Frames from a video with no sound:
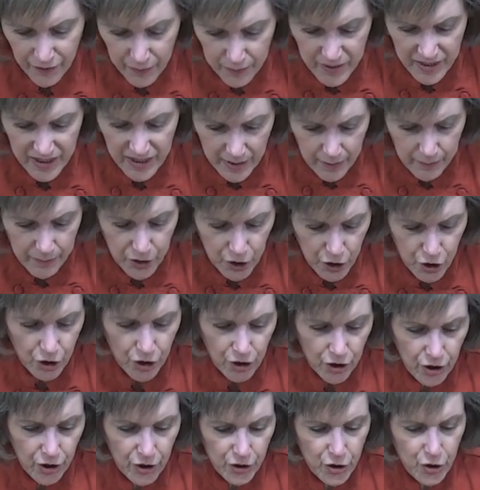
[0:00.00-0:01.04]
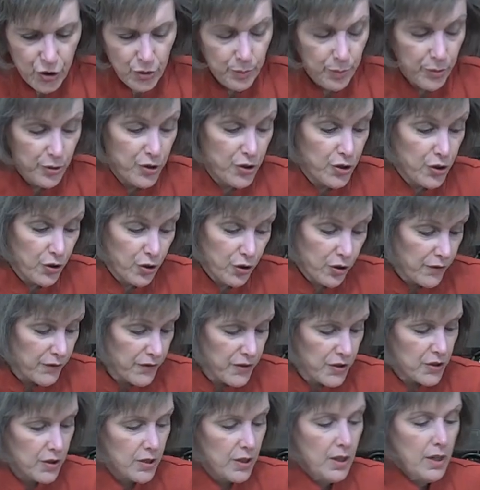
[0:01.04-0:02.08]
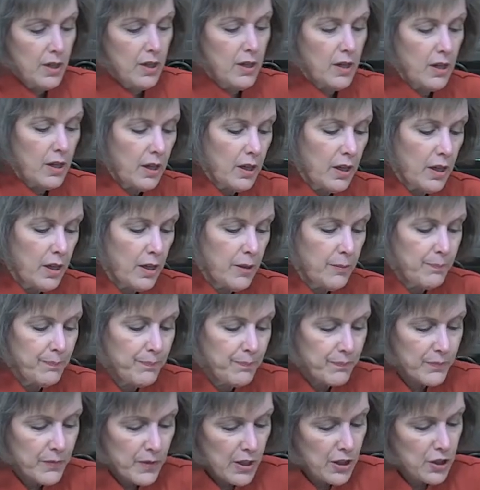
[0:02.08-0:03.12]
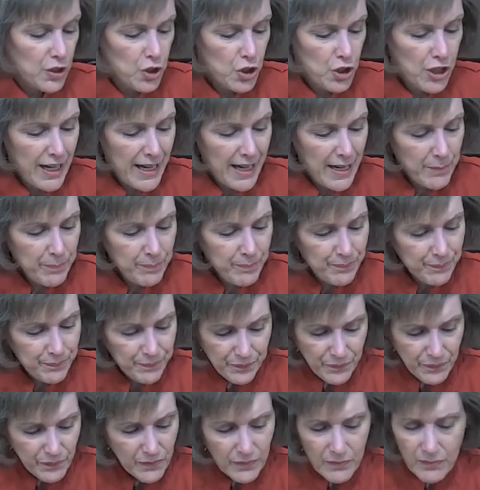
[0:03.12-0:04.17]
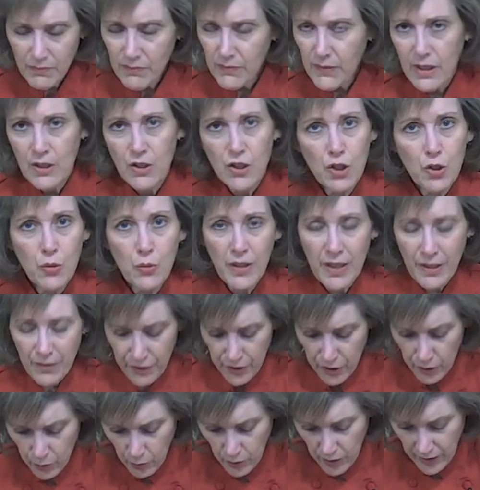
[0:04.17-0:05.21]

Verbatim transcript: from cinnamon sugar to preserves um, and jam. Do whatever you